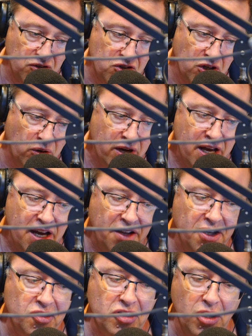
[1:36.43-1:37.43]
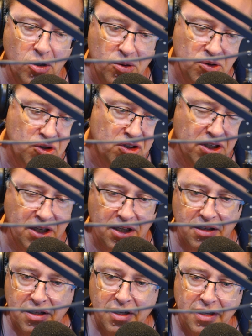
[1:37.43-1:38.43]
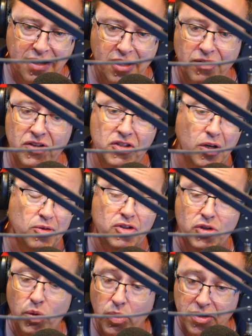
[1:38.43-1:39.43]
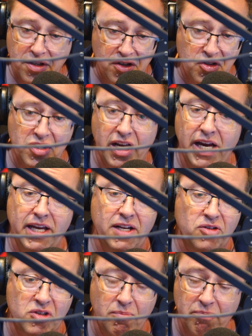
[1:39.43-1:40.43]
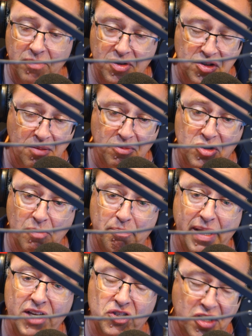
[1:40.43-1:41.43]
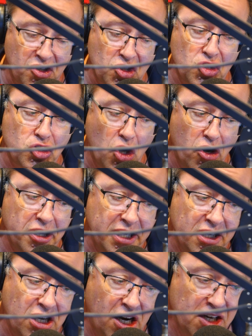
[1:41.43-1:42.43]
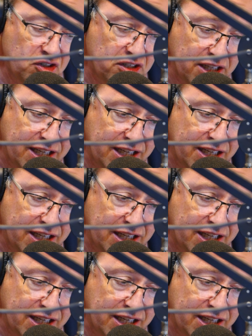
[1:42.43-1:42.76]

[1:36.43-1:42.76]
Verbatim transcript: And so this goes, uh, you know, this goes toward the design and some, some, some basic starting costs to